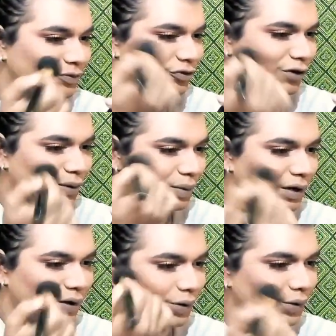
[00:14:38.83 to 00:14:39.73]
For
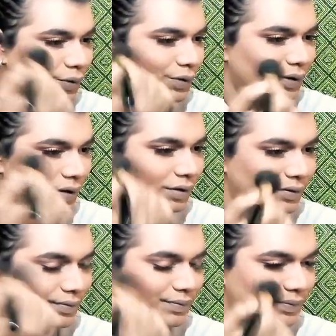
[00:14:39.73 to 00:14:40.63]
my own,
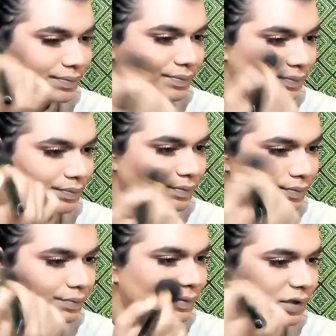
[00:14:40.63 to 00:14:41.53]

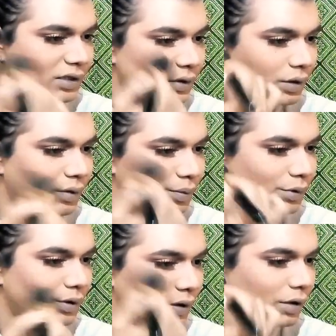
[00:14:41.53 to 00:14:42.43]
just gonna
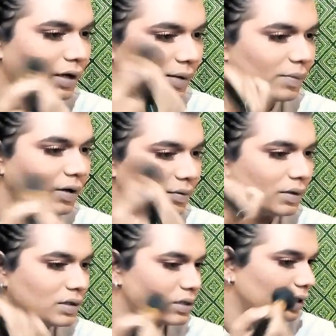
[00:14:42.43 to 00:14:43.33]
put on apple of the
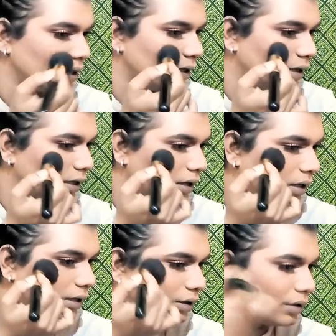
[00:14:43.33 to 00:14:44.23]
cheek
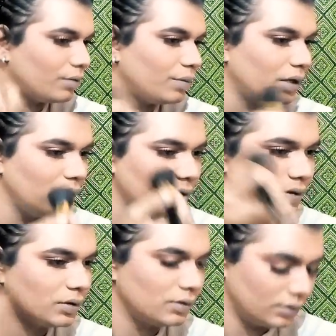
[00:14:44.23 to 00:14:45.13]
little bit,
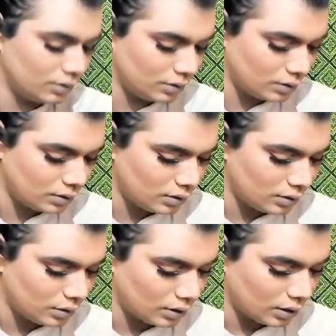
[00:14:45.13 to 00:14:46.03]

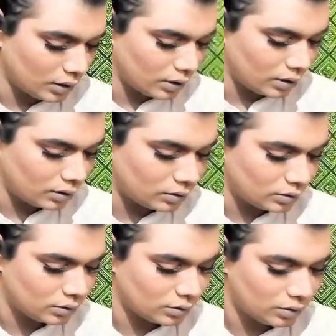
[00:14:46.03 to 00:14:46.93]
and
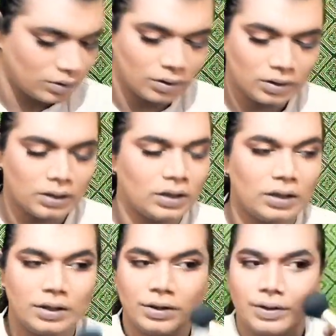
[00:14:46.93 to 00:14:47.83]
on
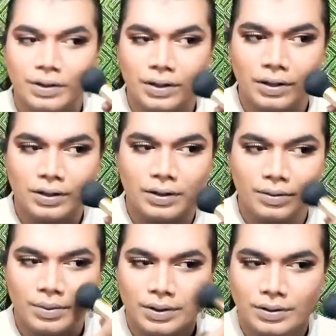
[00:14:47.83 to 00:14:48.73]
here a little
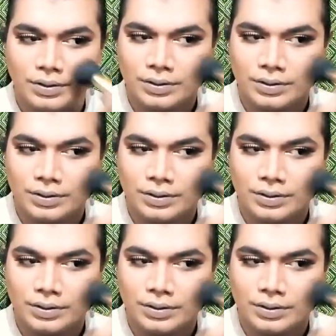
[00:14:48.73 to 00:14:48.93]
bit.